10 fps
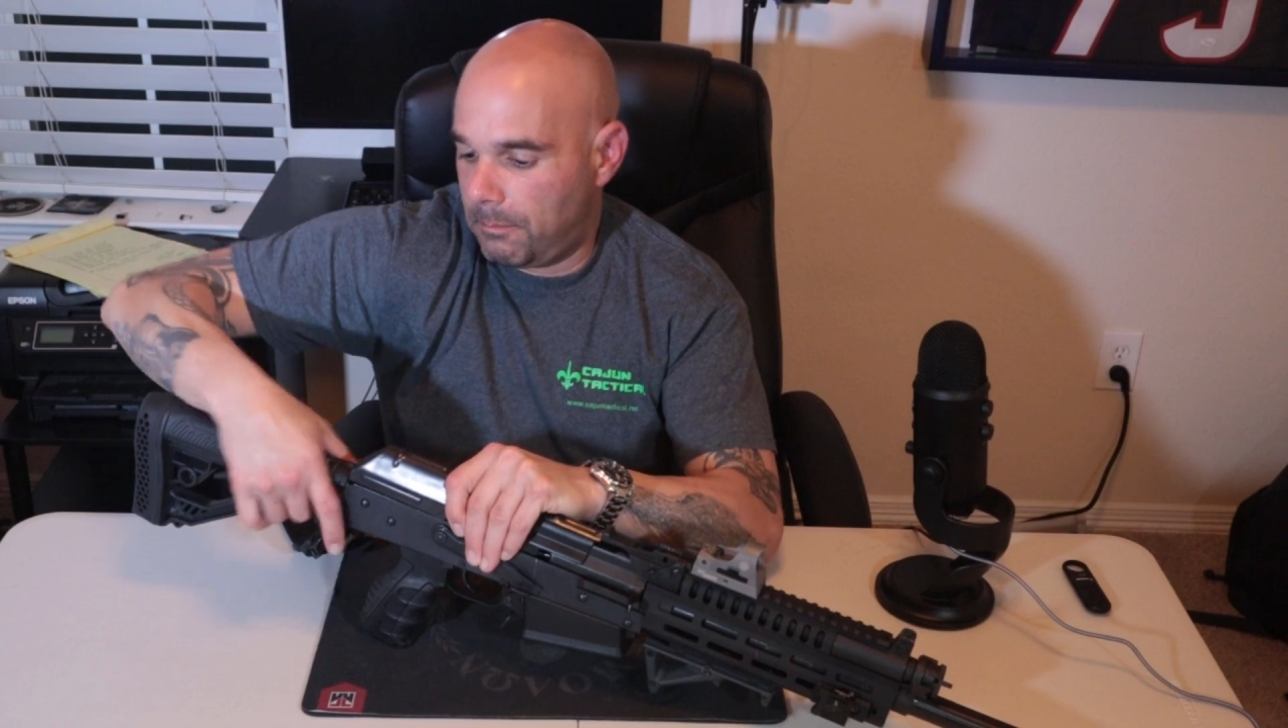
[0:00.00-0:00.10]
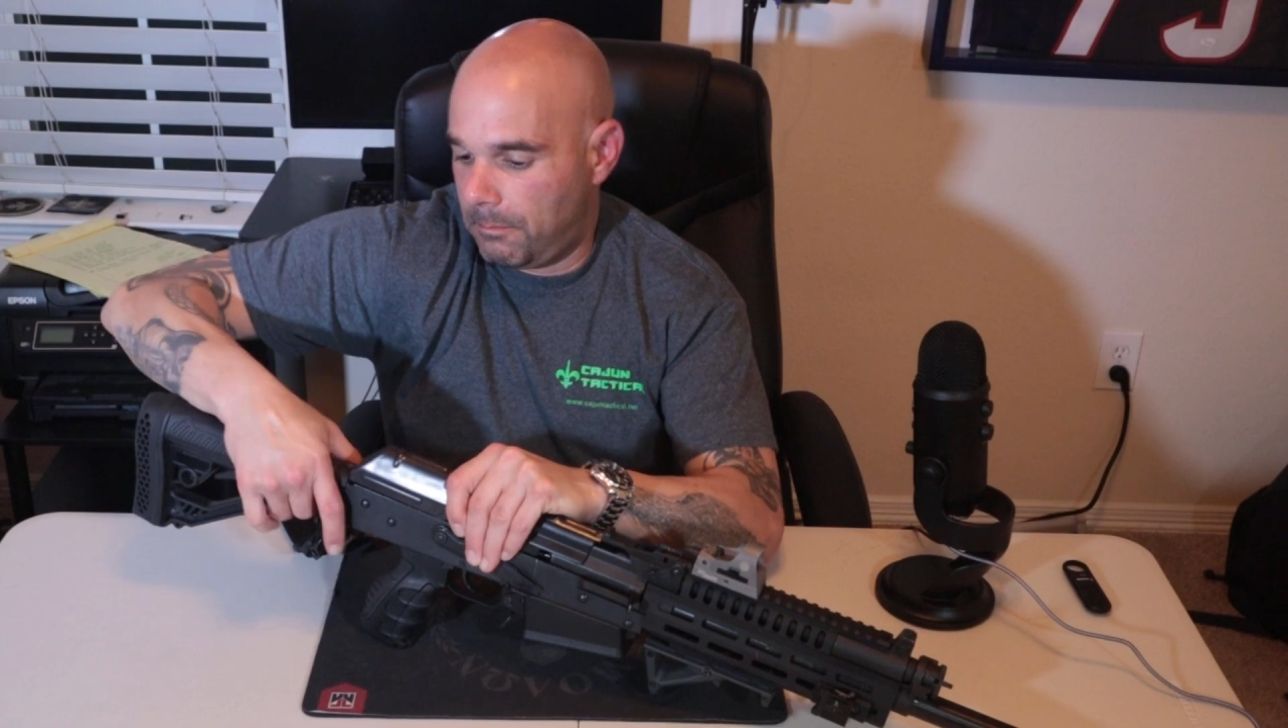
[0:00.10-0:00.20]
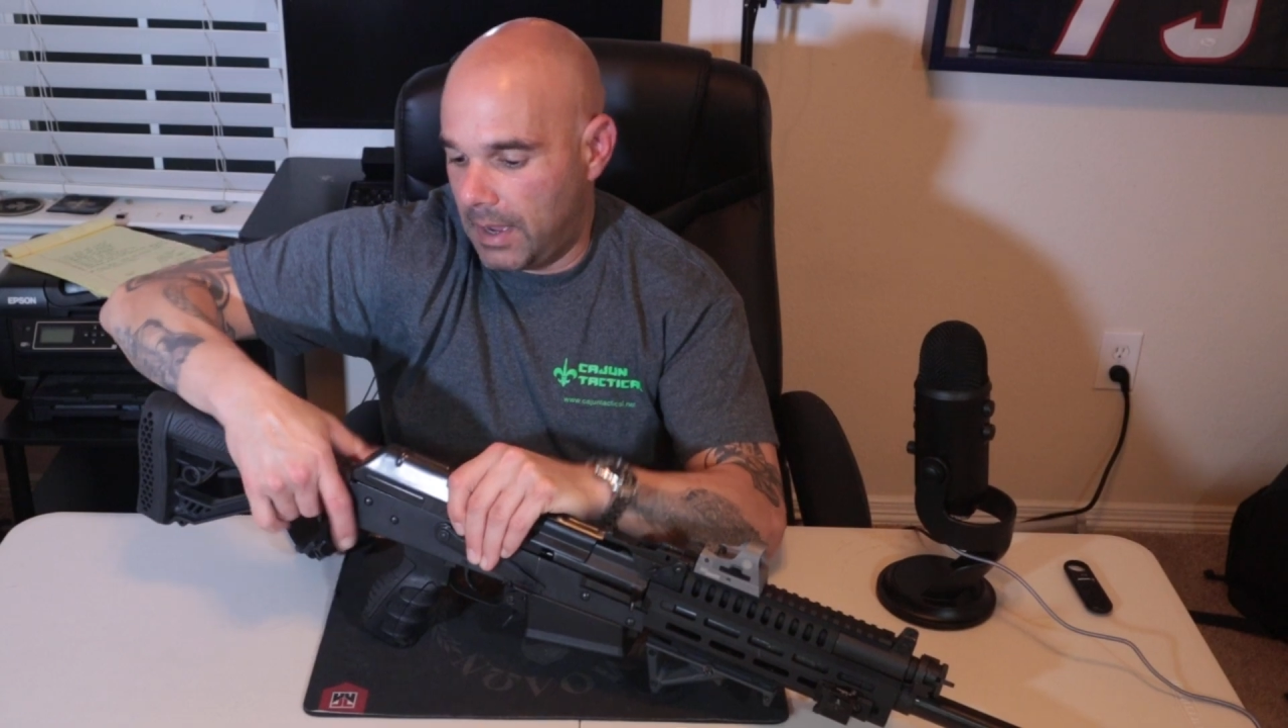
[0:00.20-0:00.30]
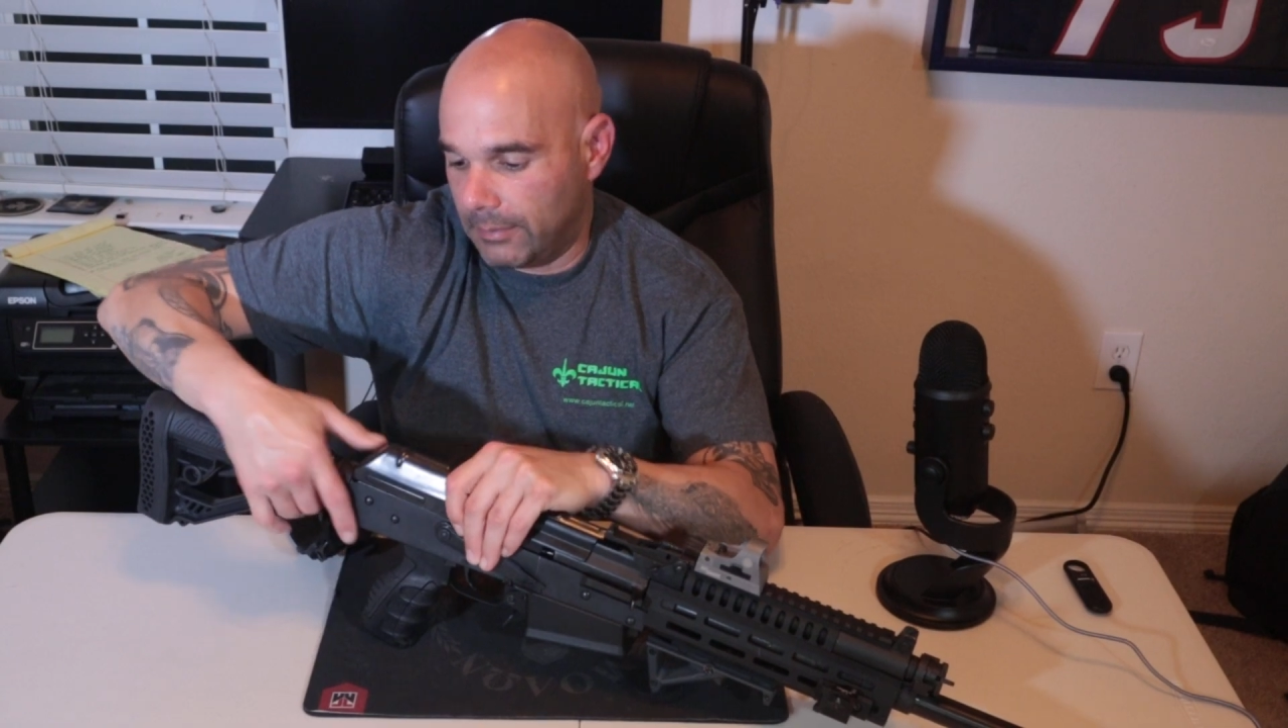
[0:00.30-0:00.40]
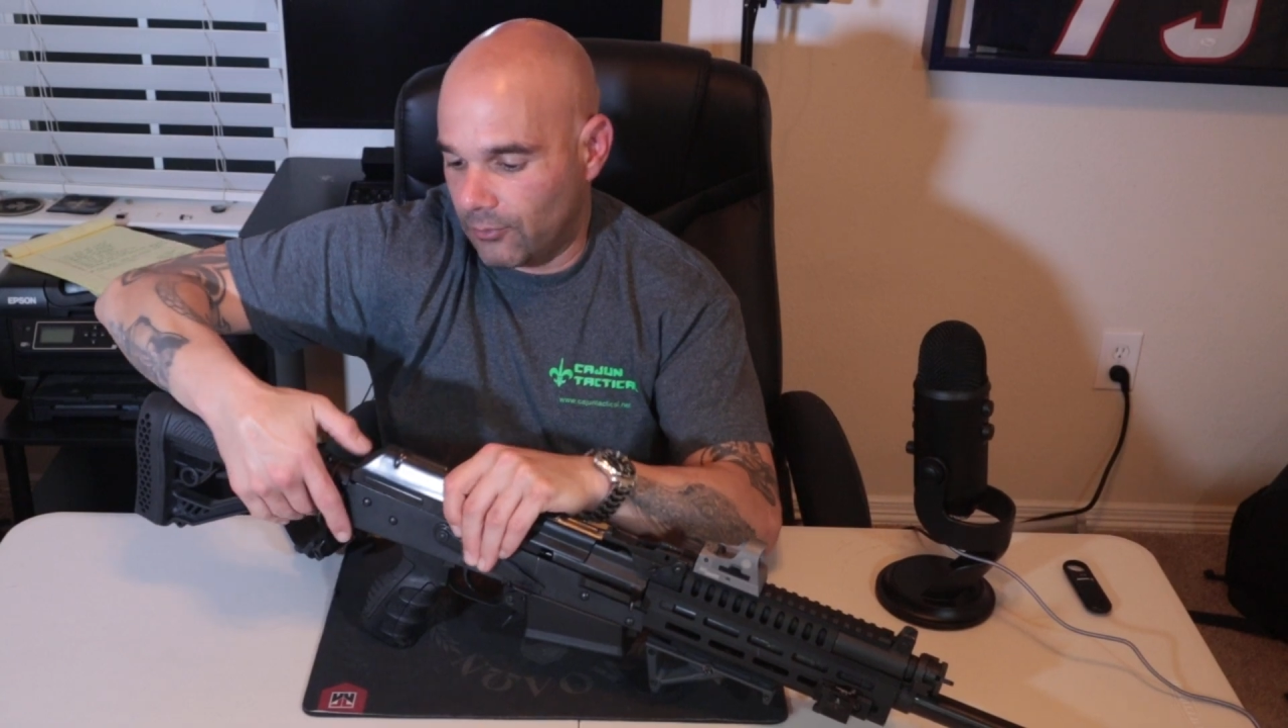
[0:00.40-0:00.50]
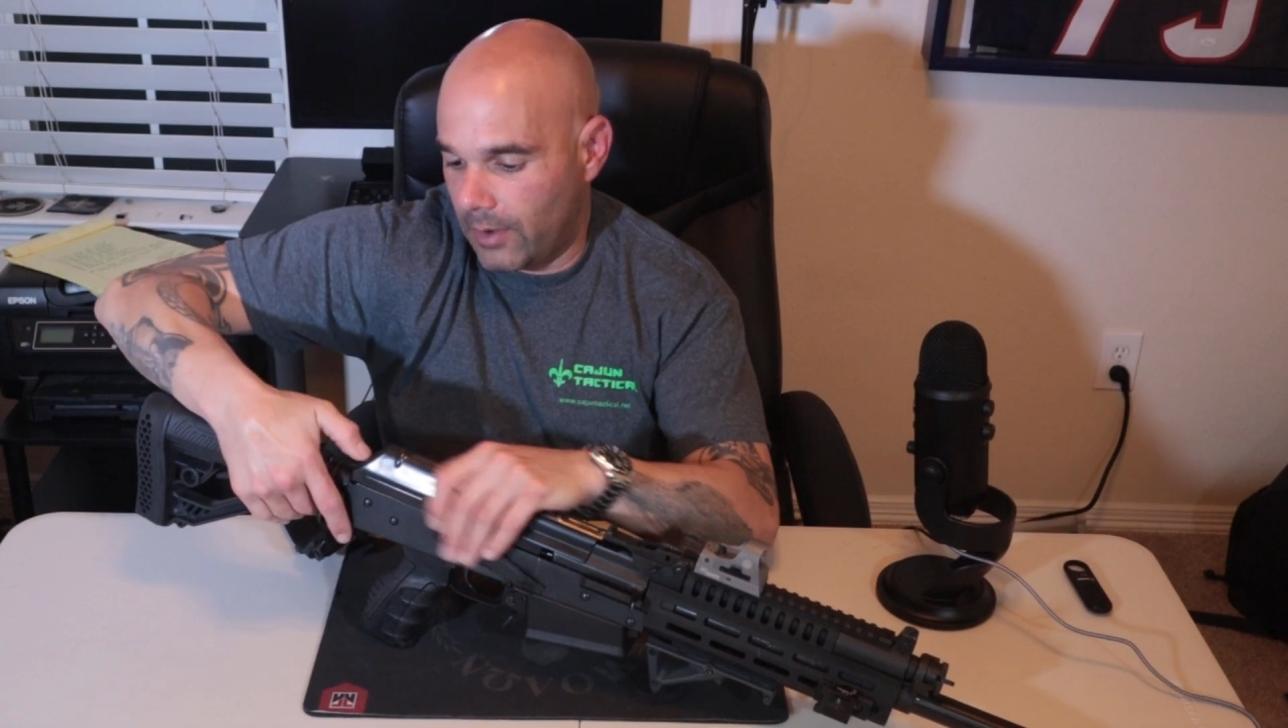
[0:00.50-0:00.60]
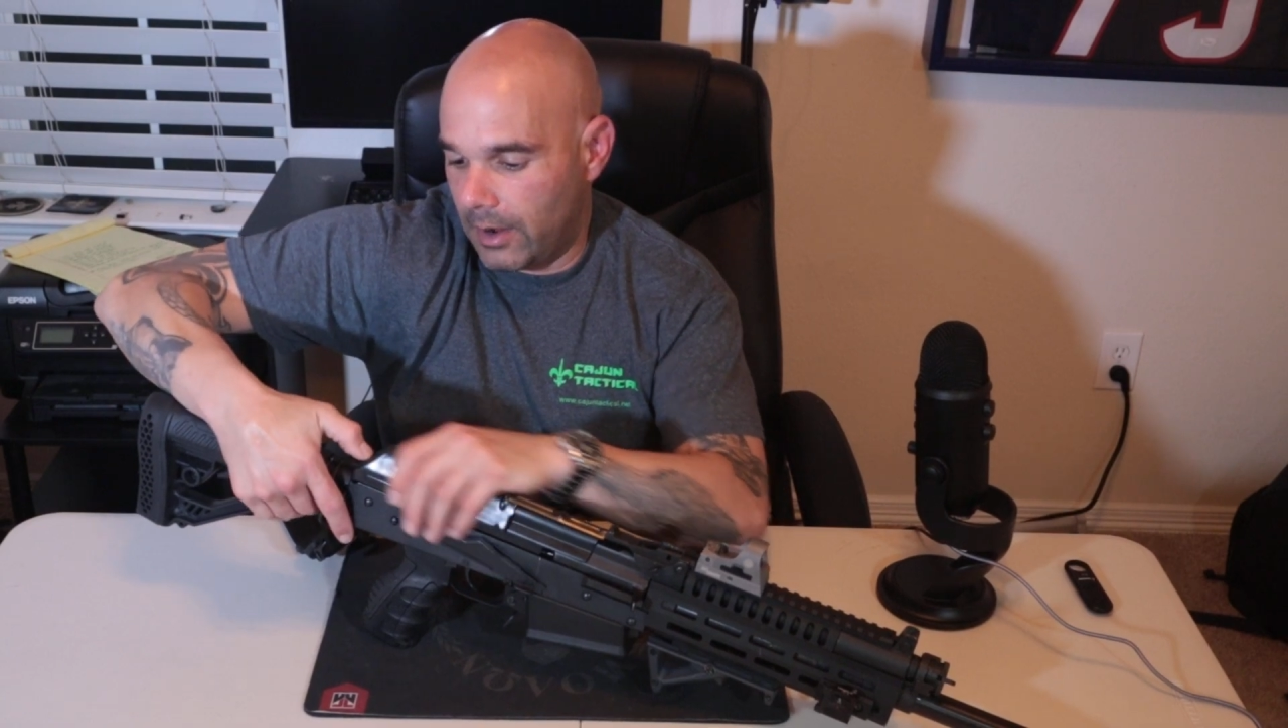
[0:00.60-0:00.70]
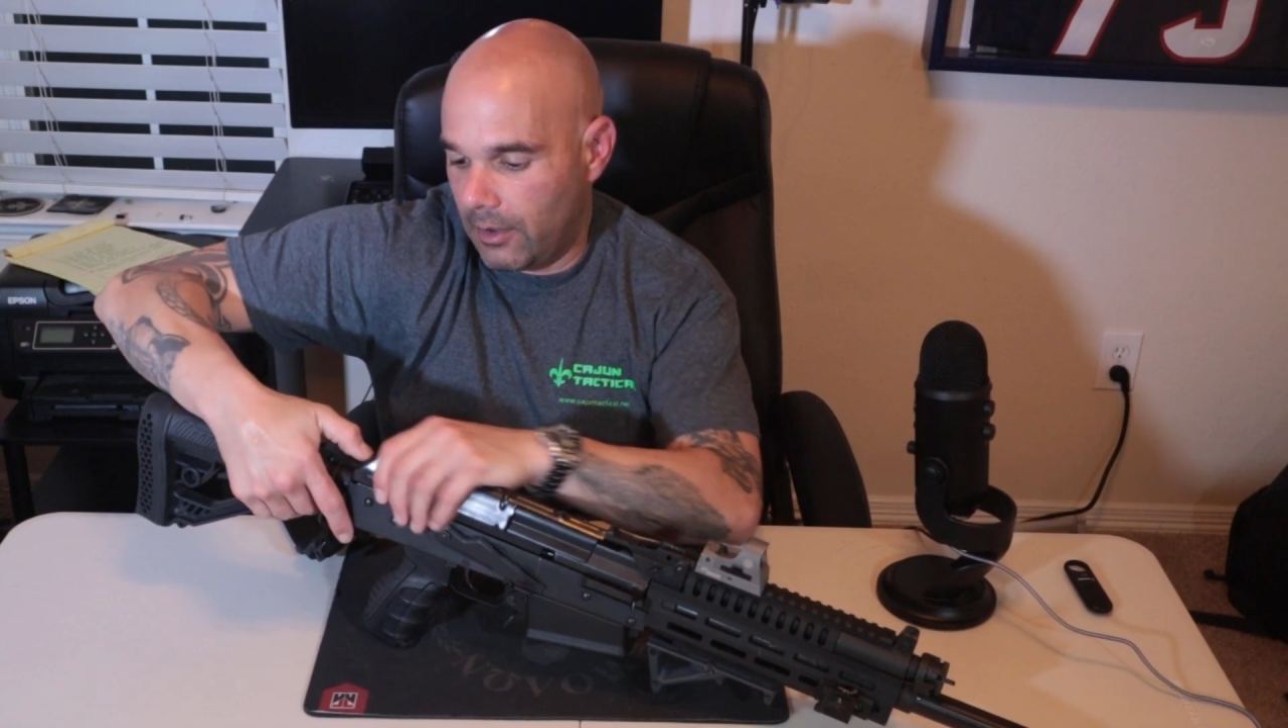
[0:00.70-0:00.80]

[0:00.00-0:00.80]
pops right